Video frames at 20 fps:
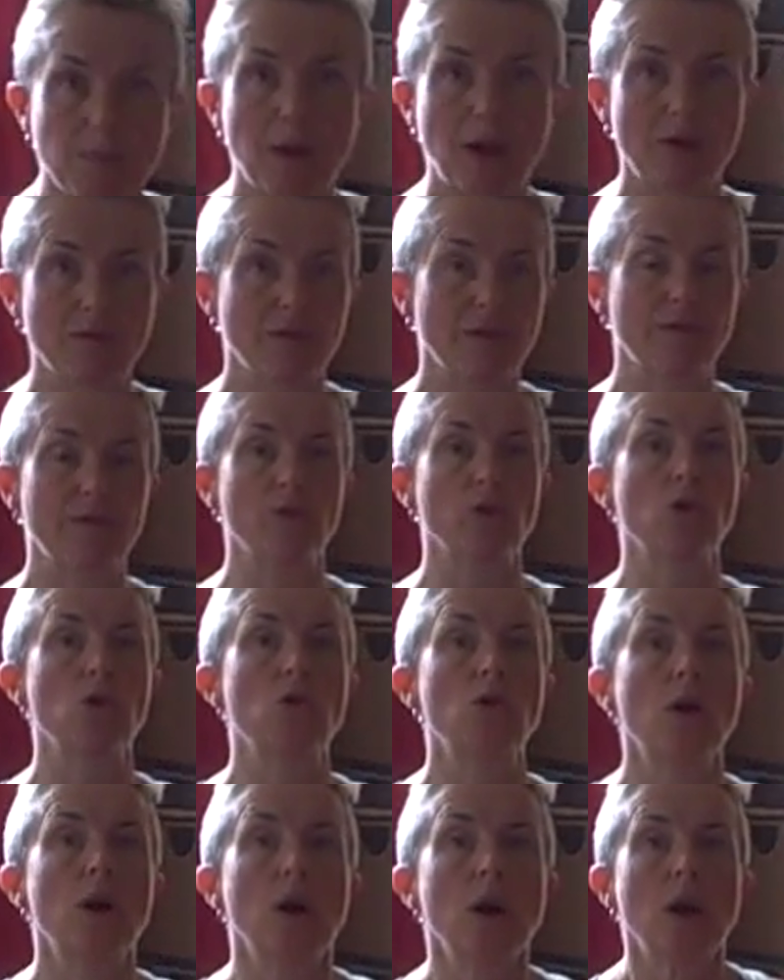pelvic
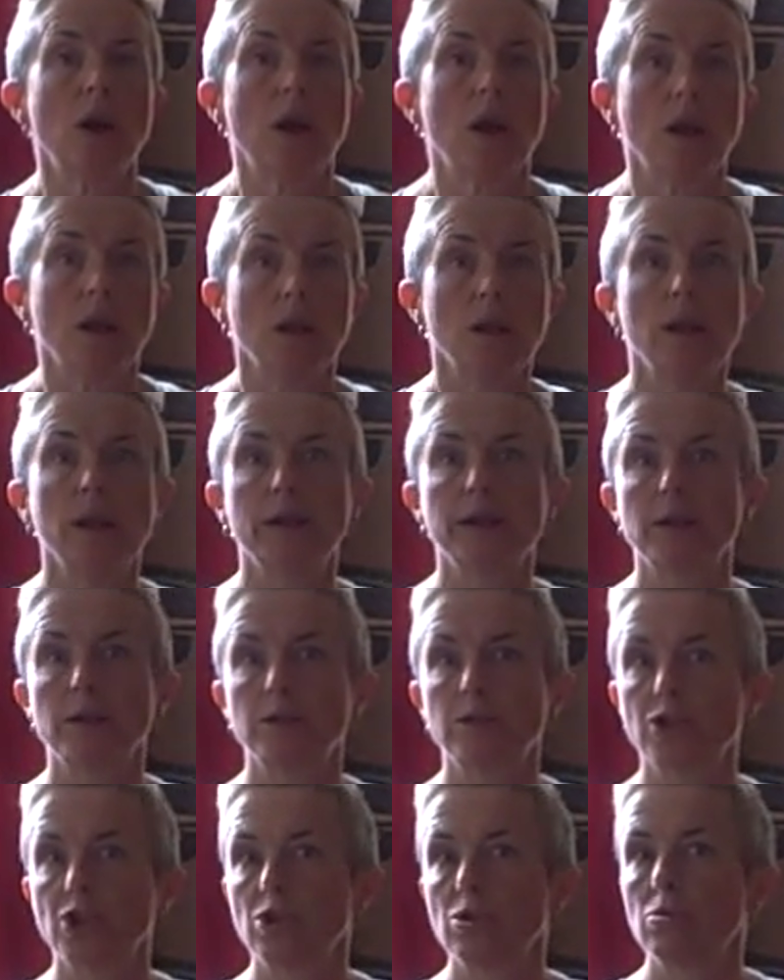floor,
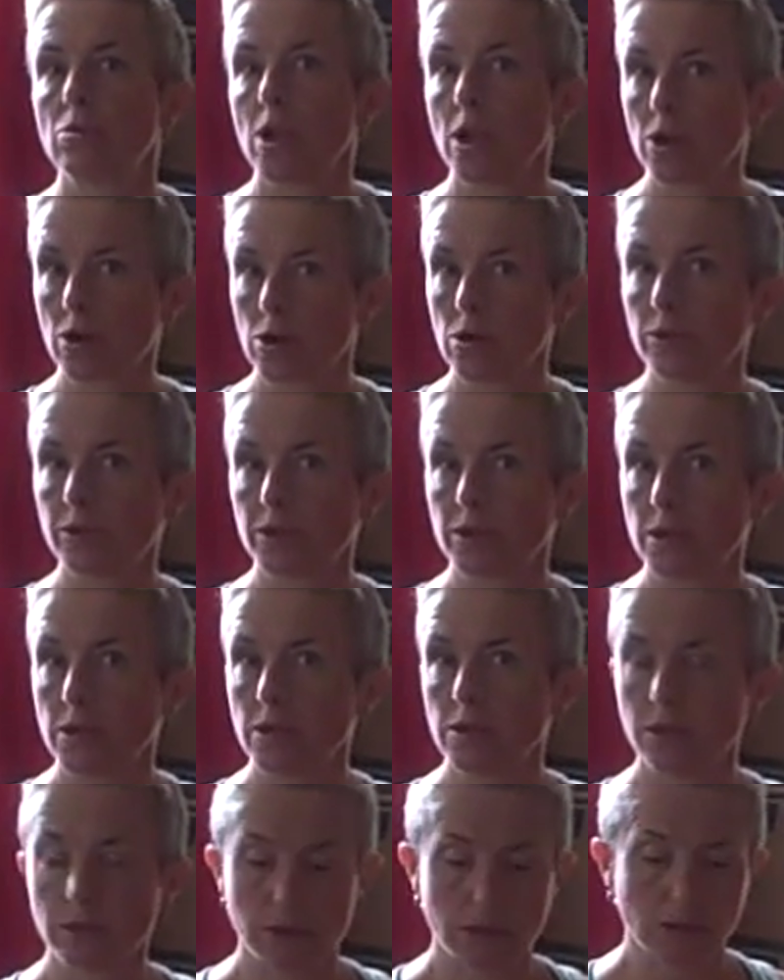leading to
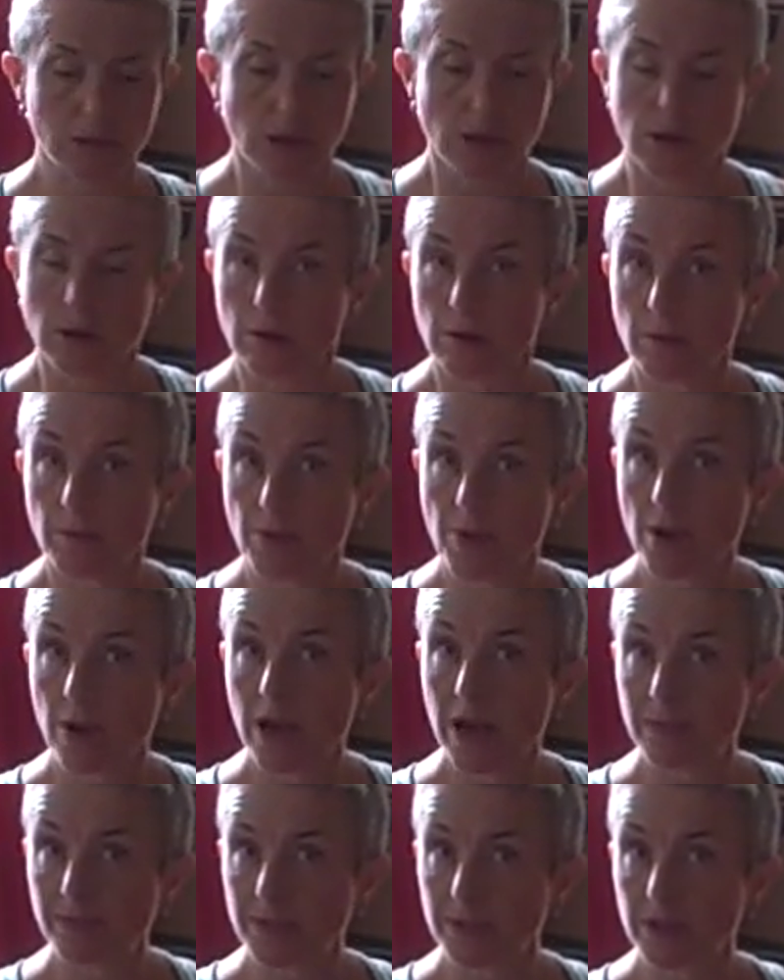incontinence,
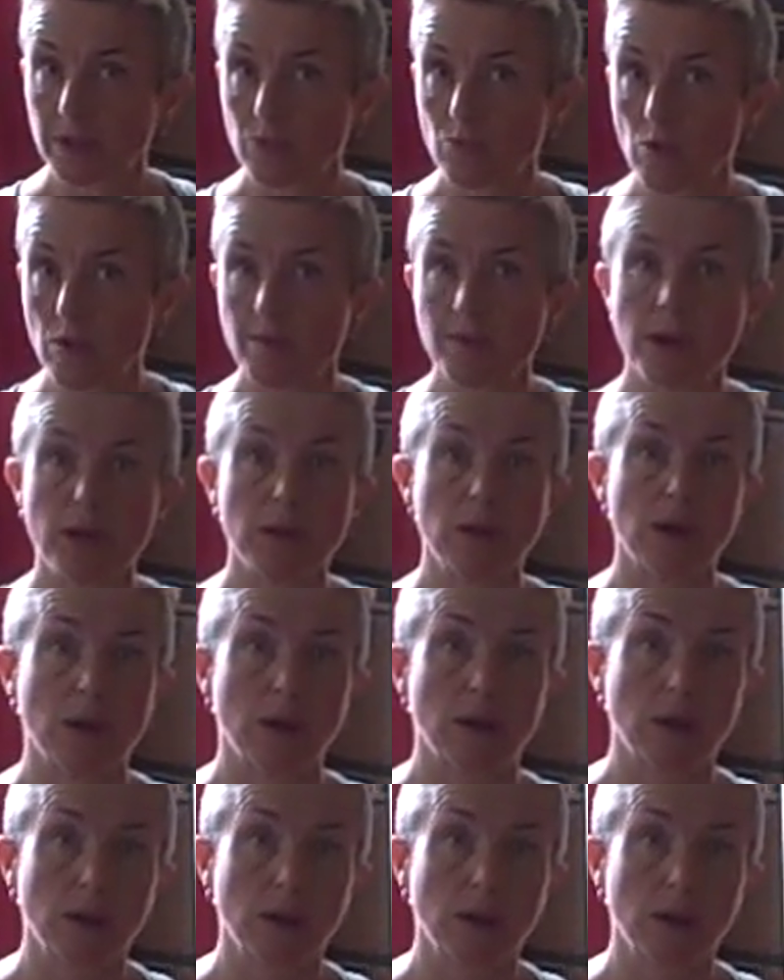prolapses in women,